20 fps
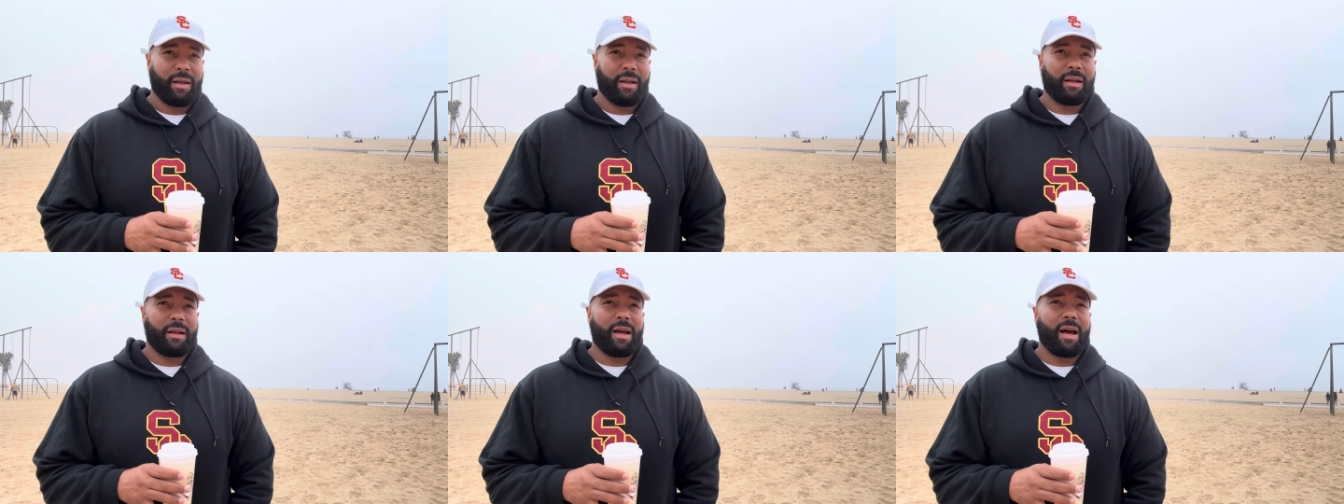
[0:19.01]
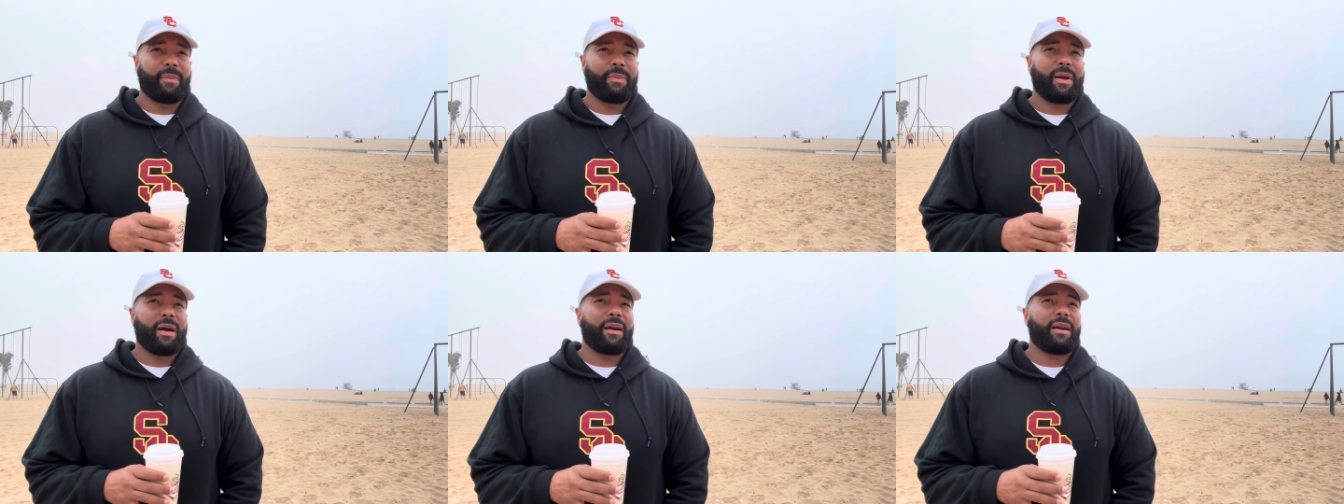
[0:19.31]
Now,
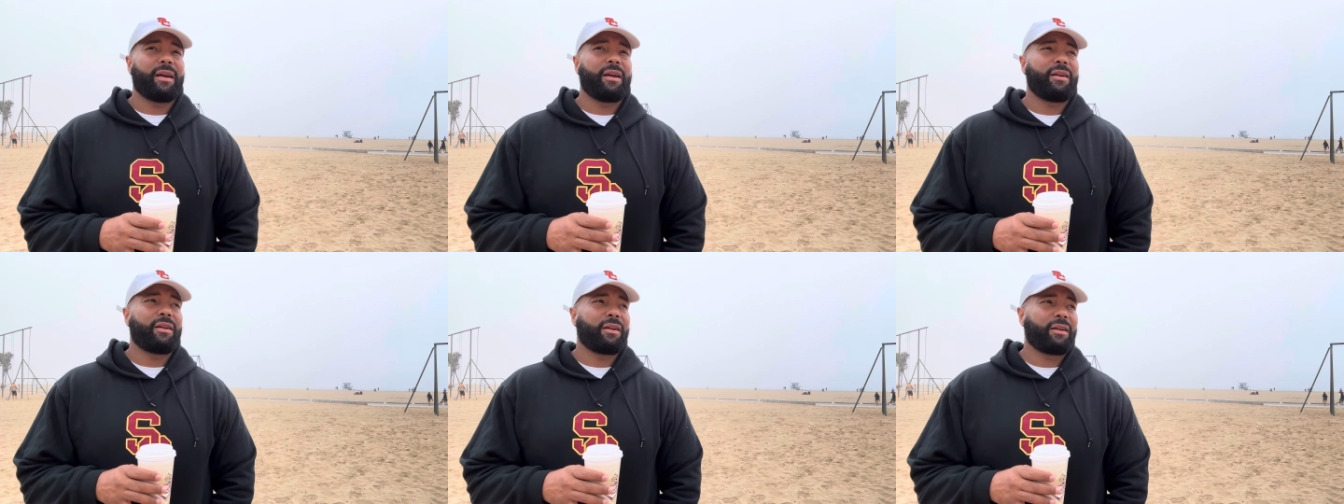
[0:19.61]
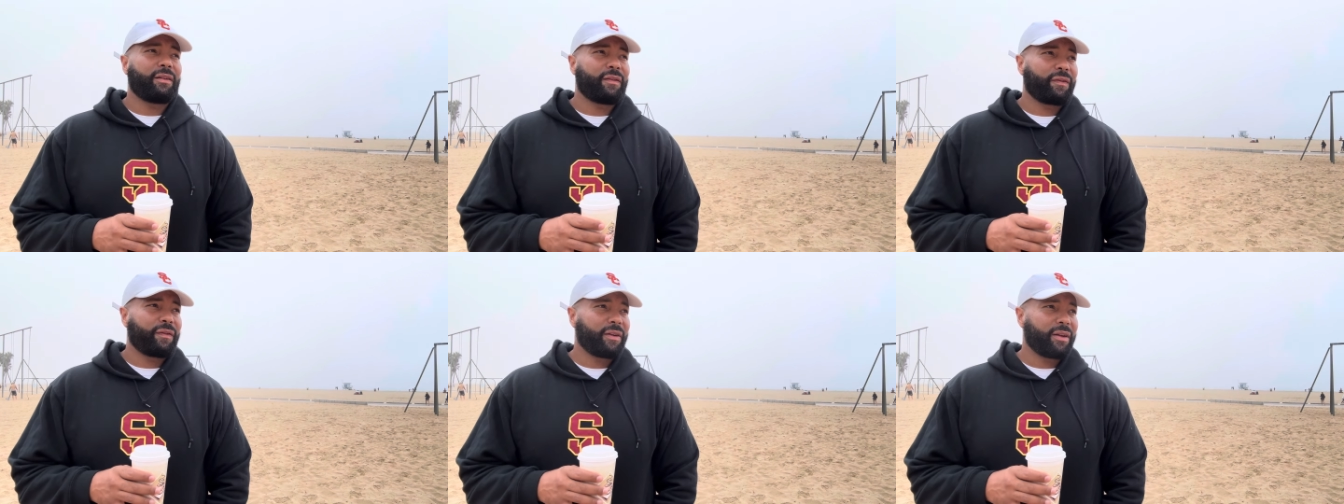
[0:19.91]
I'm not here to
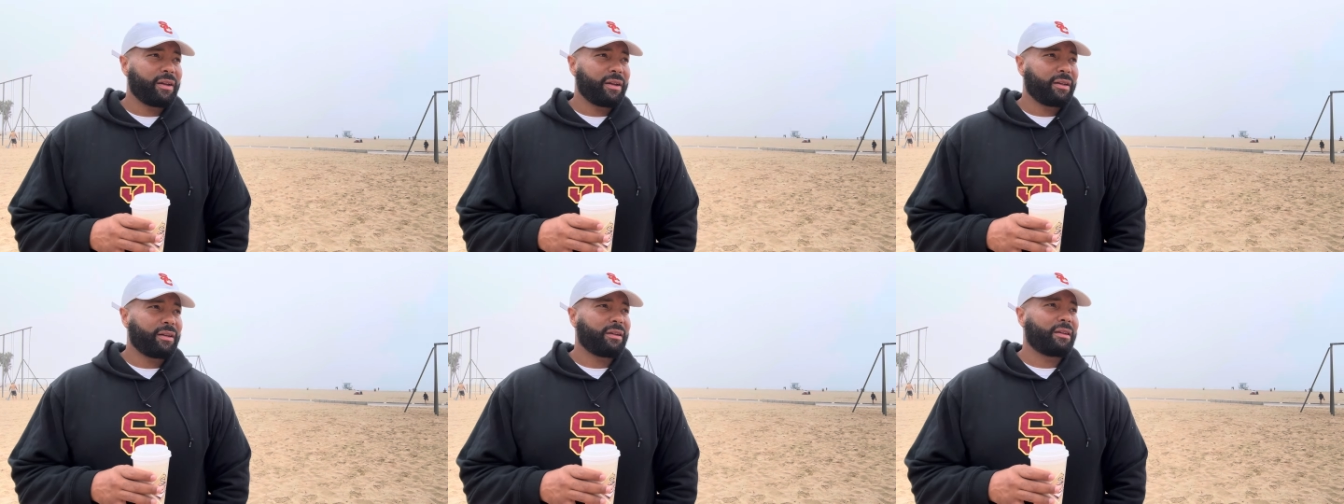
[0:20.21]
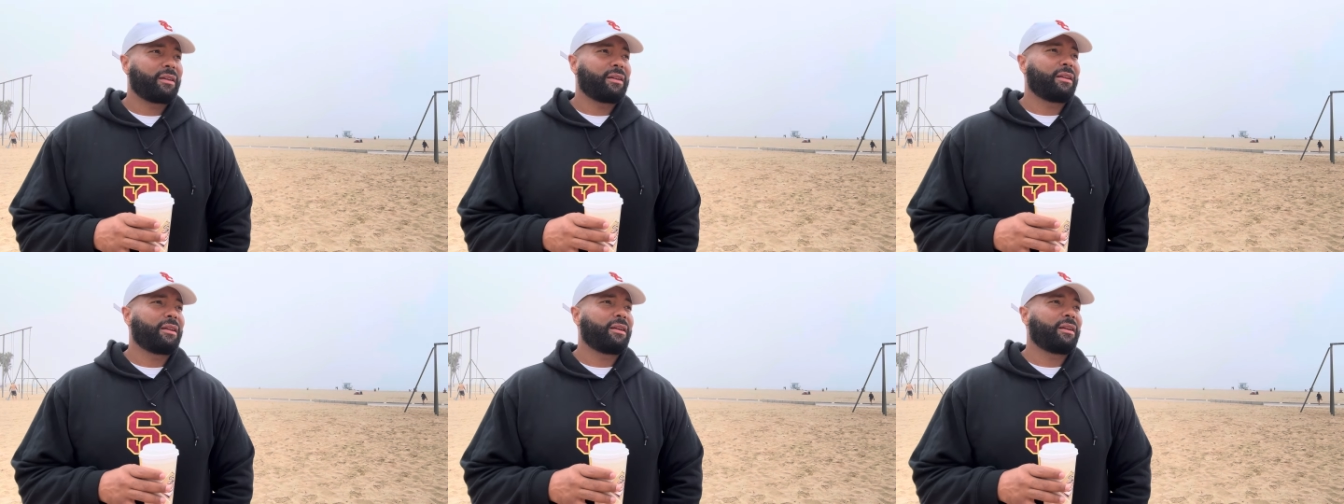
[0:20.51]
defend
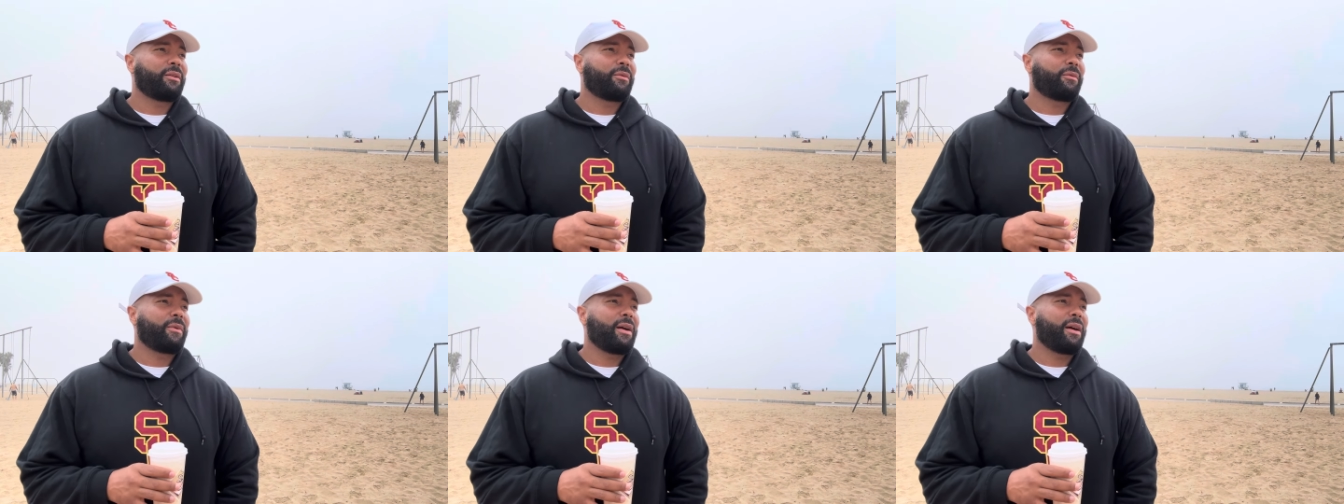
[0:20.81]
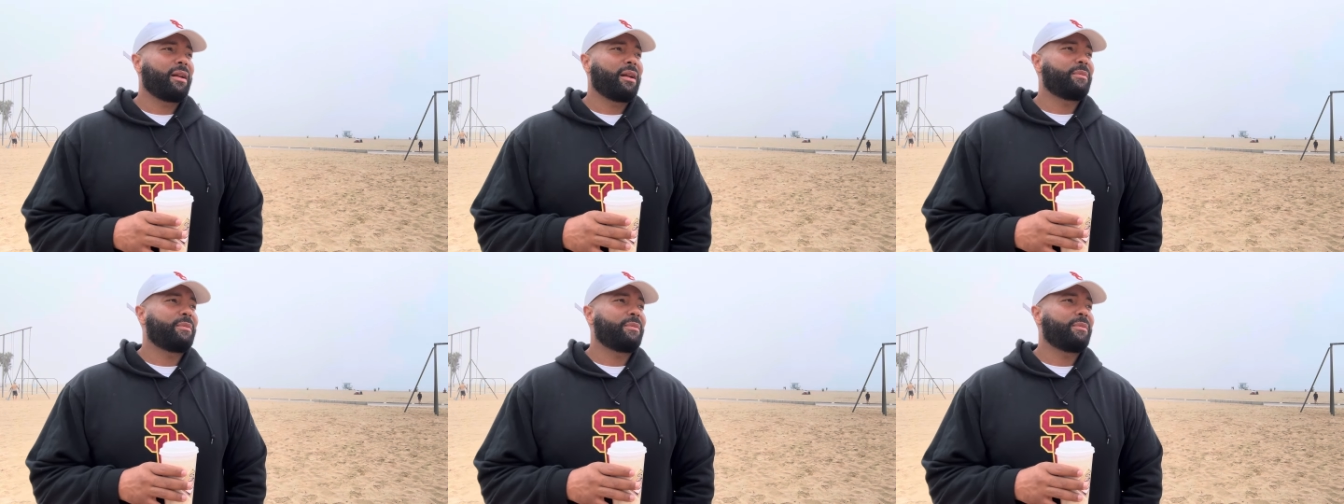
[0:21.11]
Lincoln Riley.